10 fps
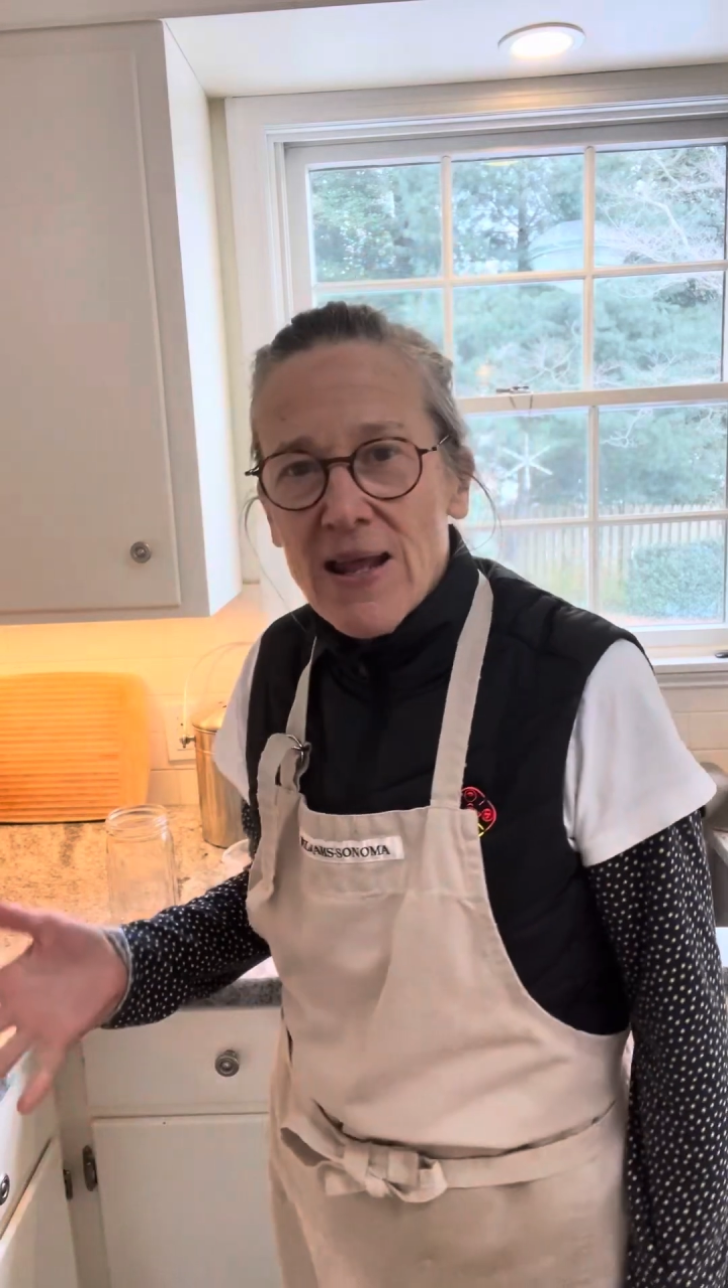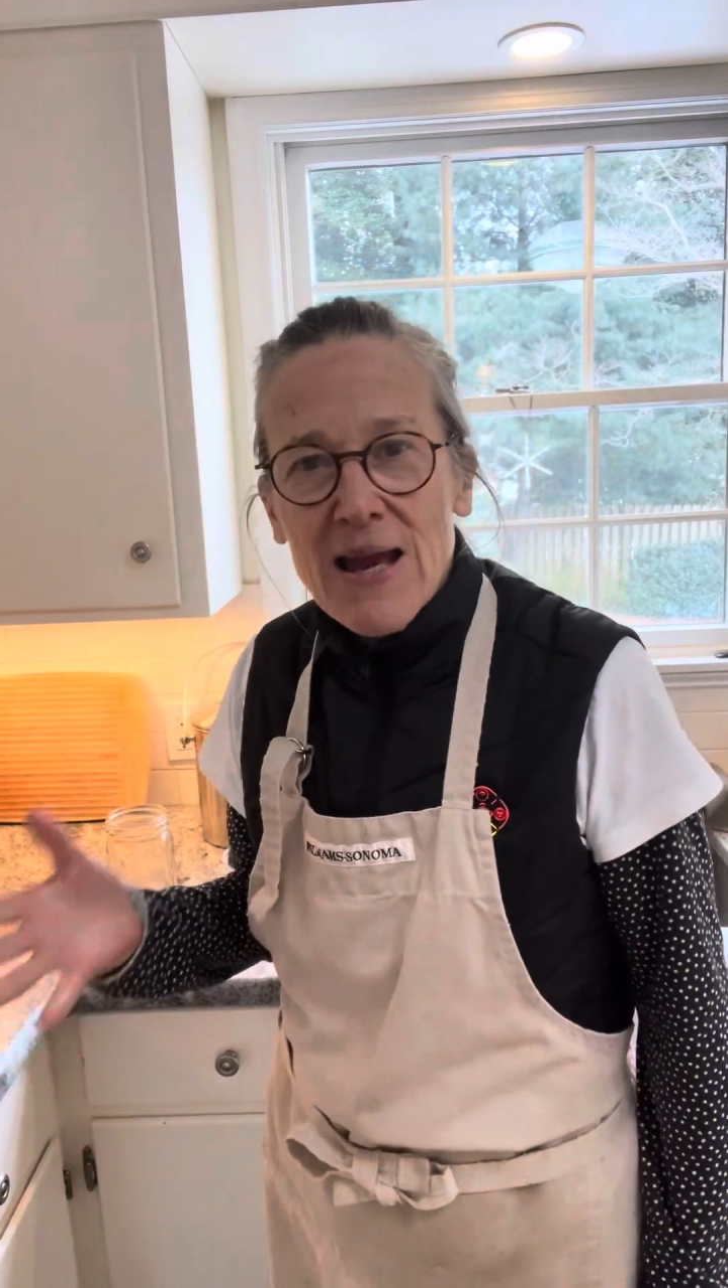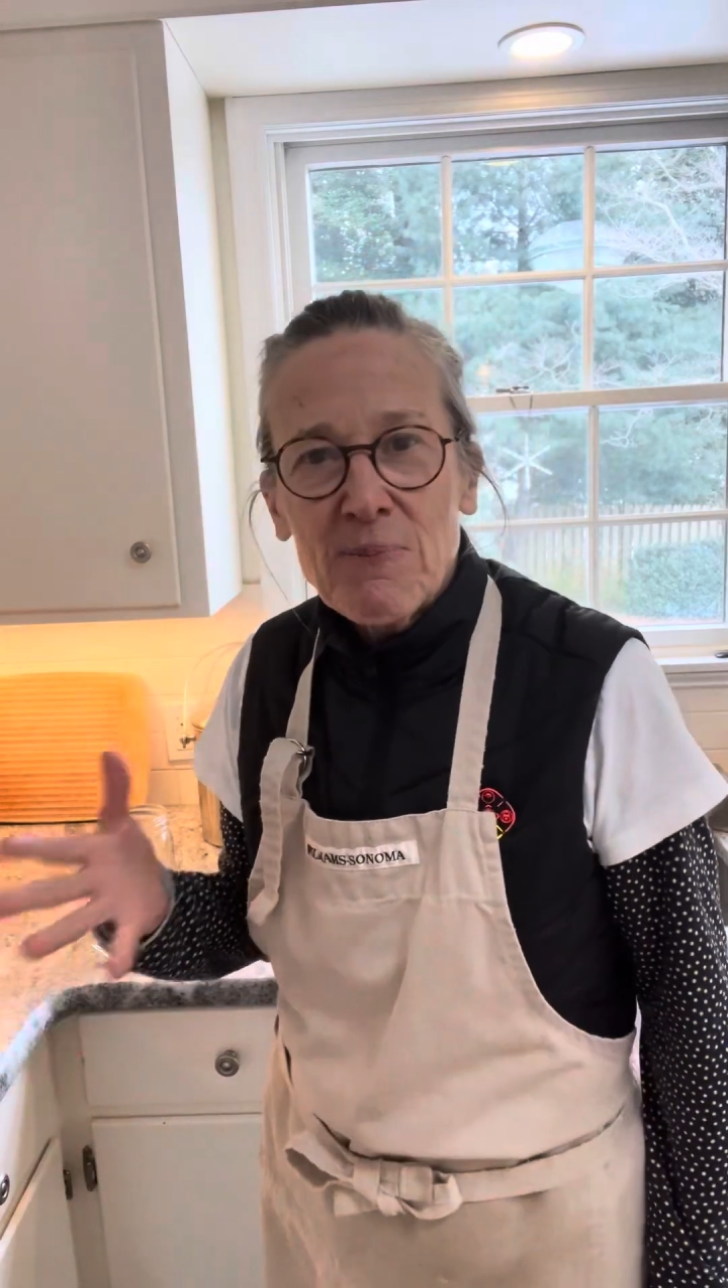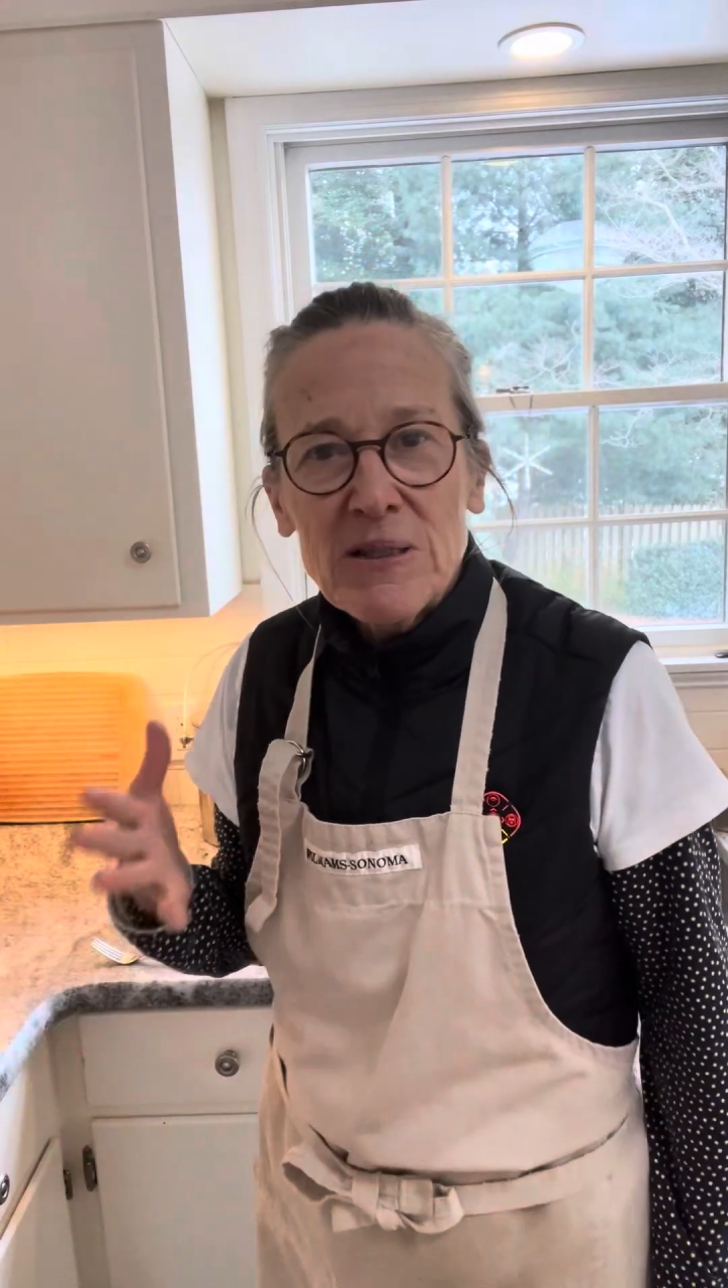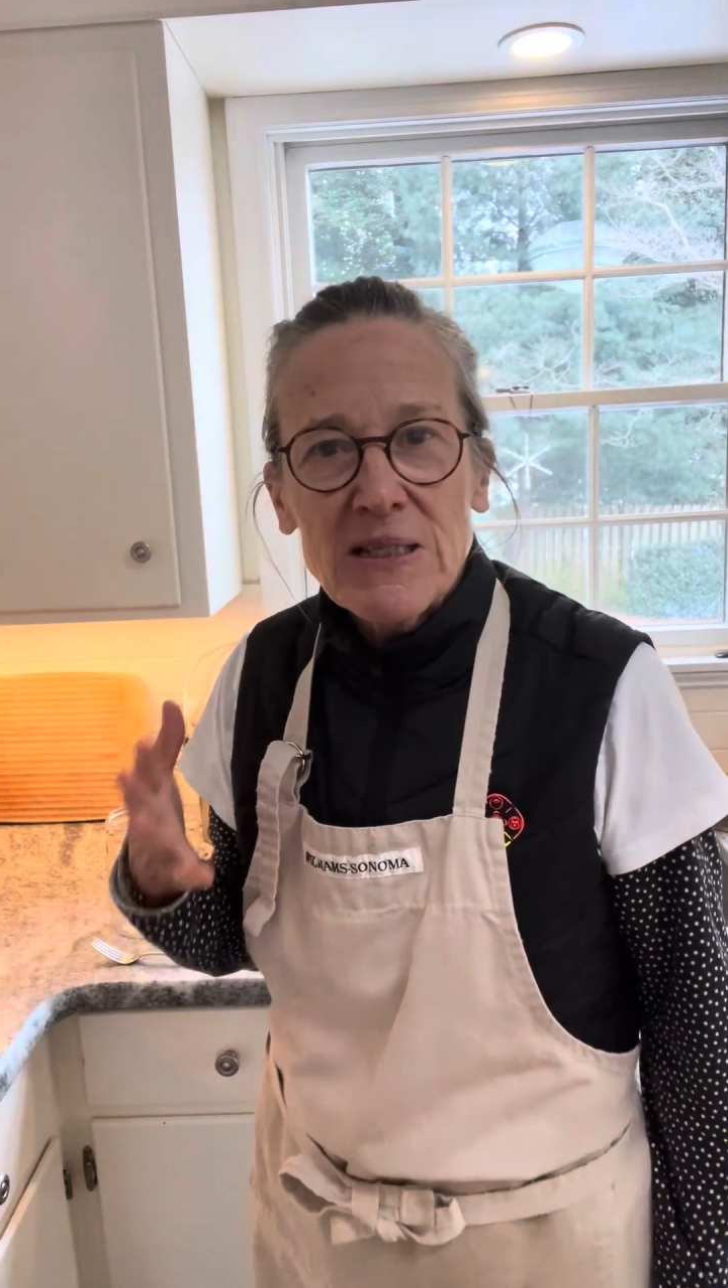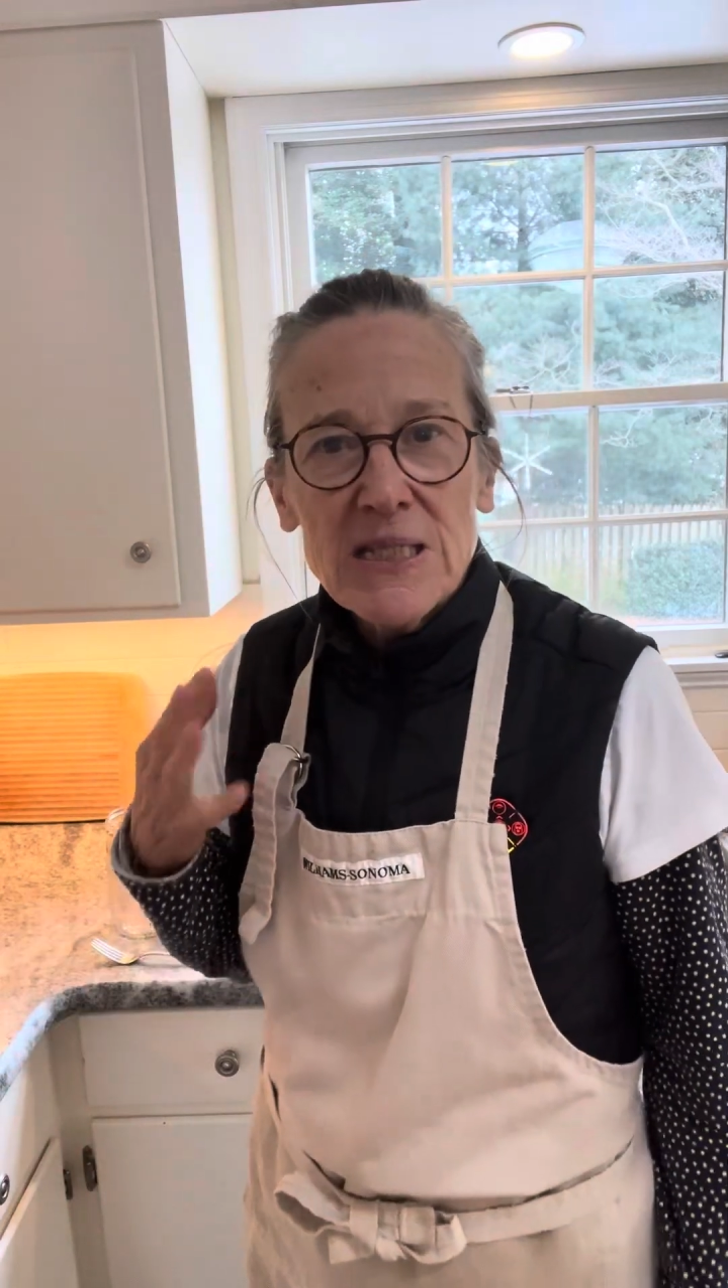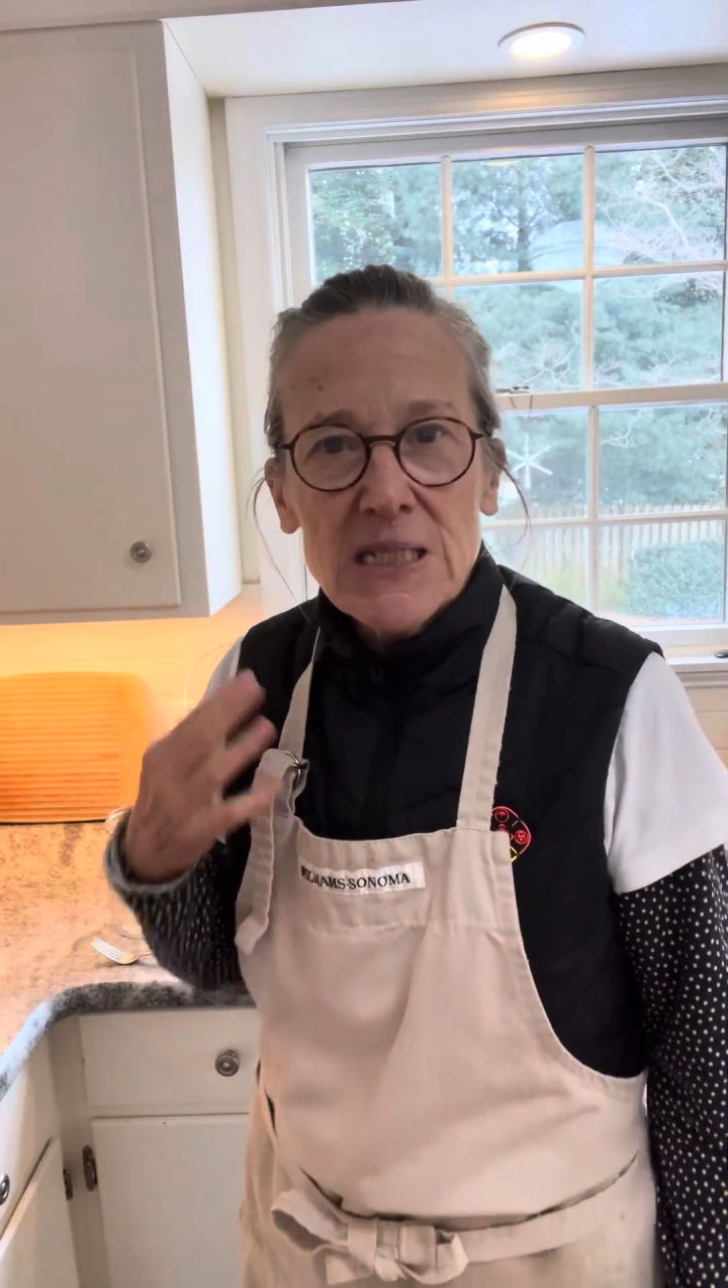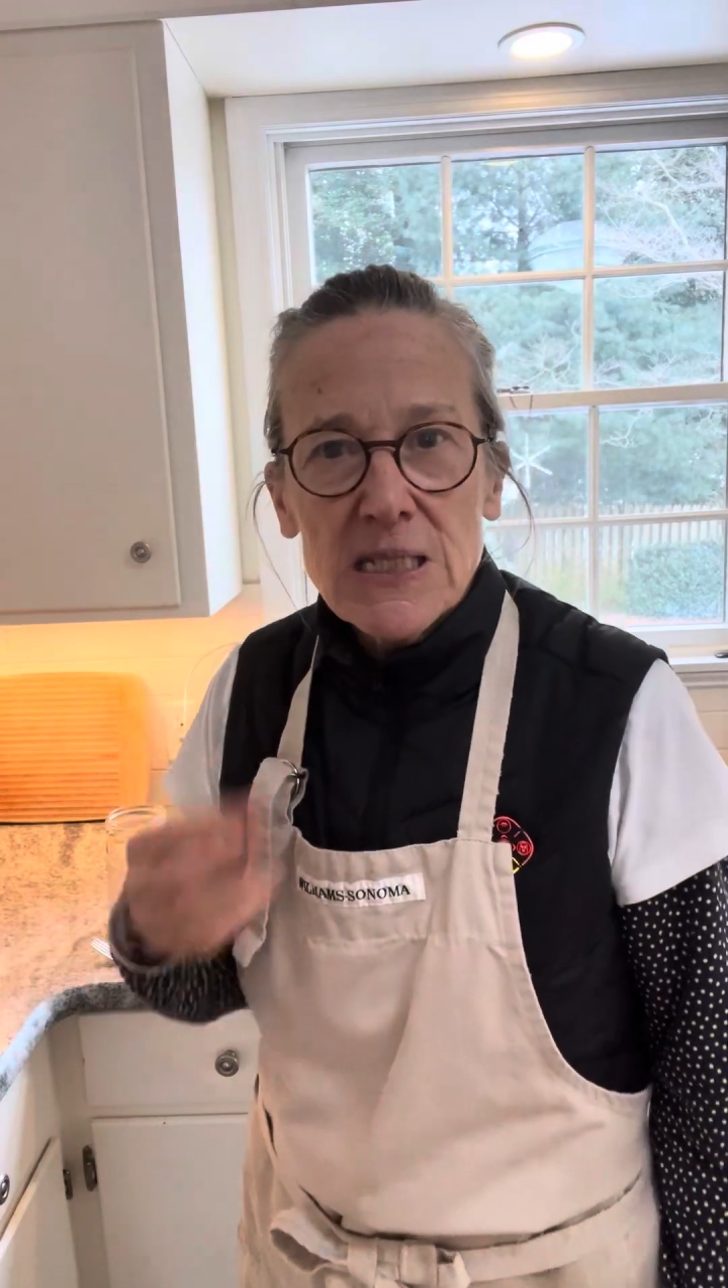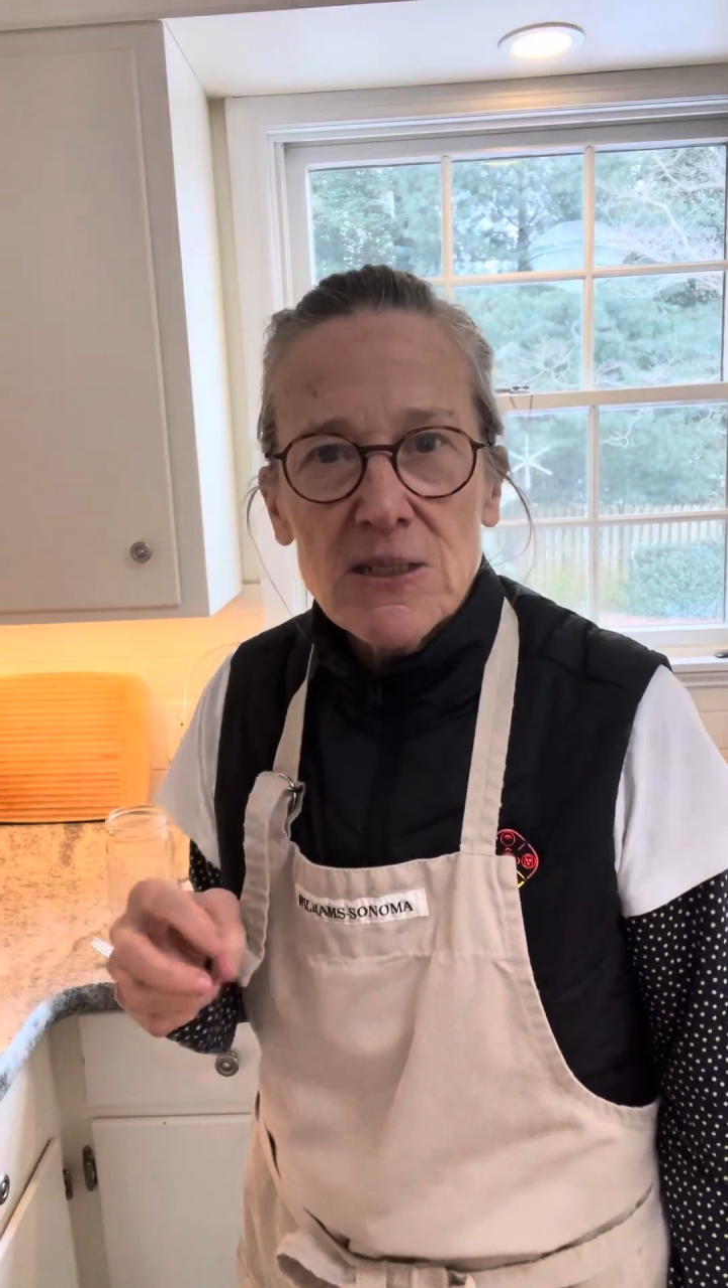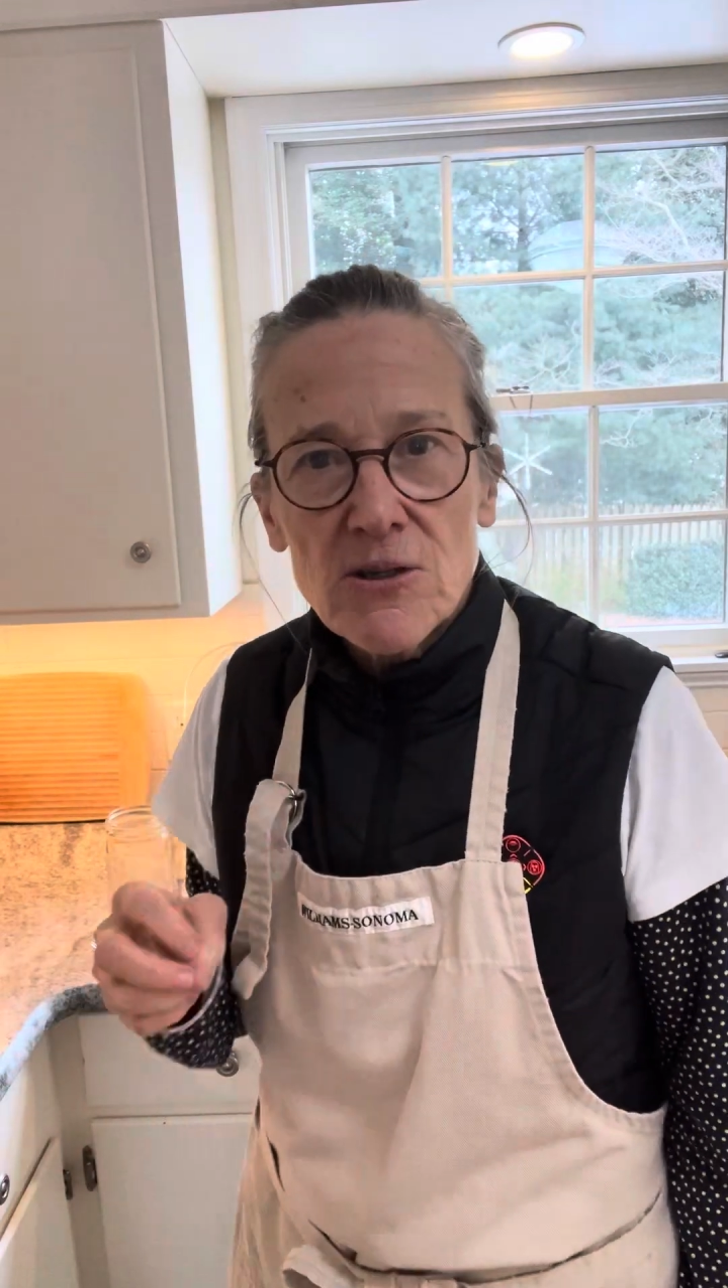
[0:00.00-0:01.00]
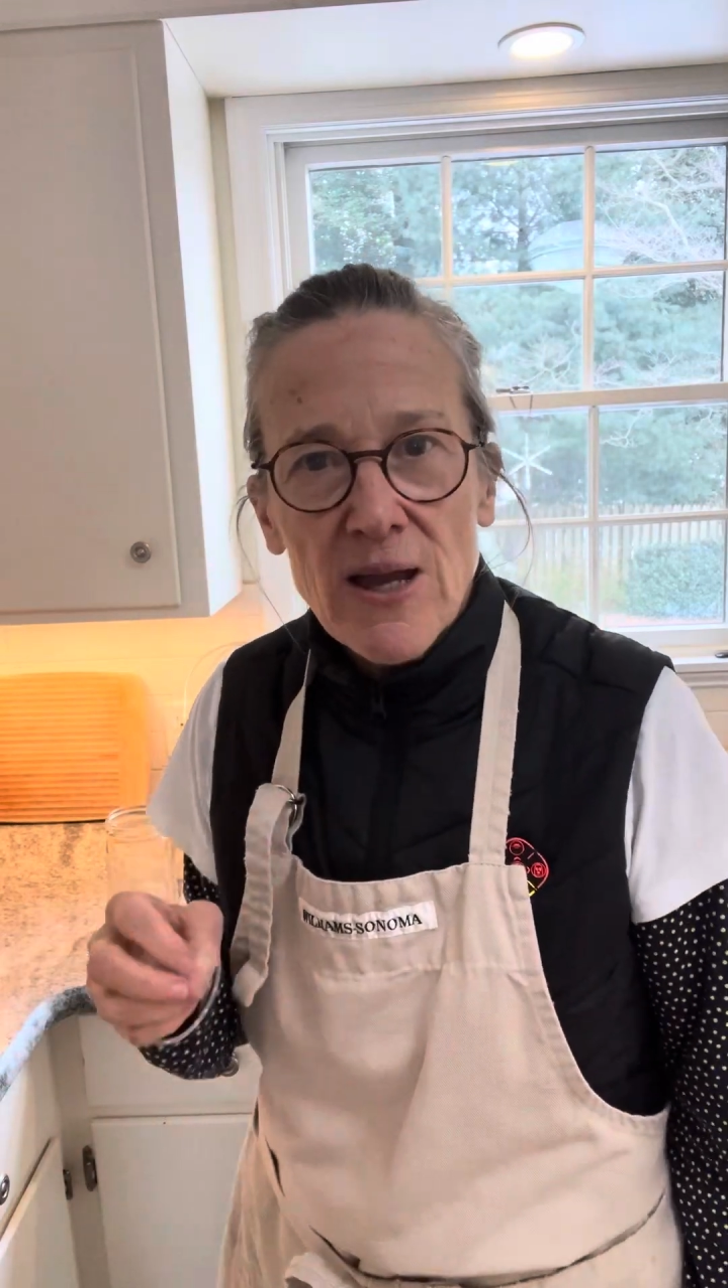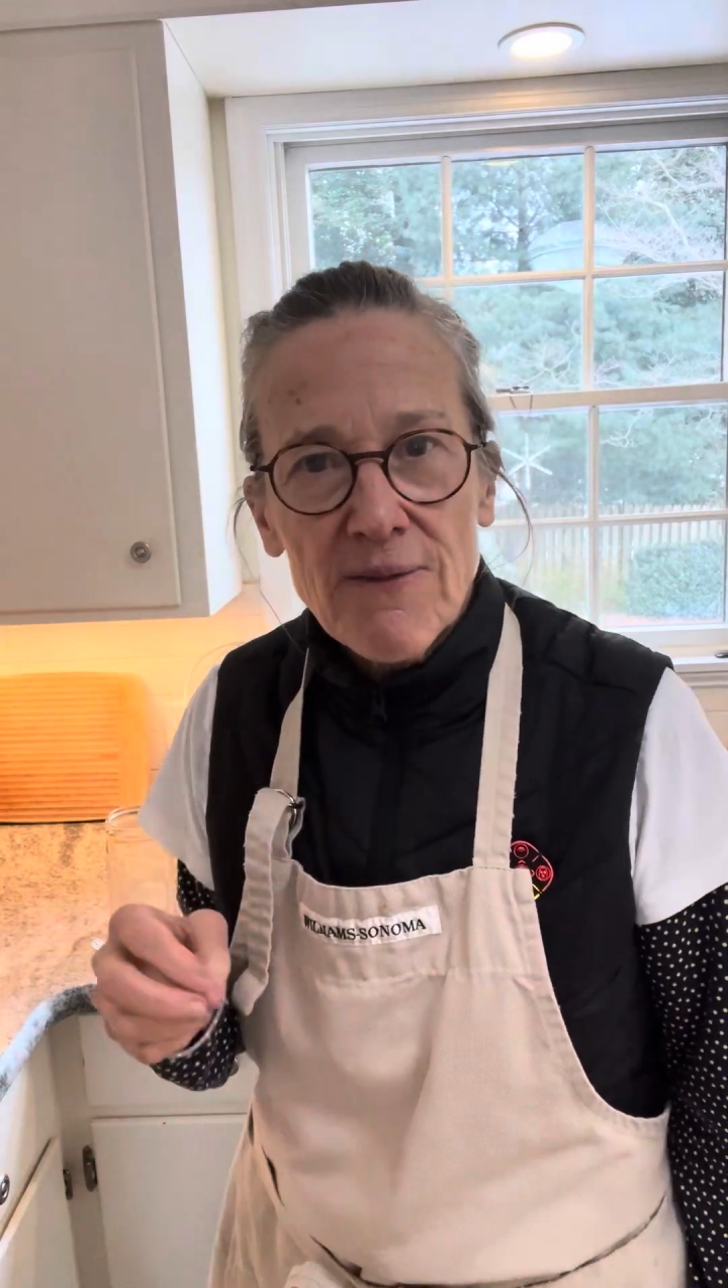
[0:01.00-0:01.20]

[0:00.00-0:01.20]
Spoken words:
I've been listening to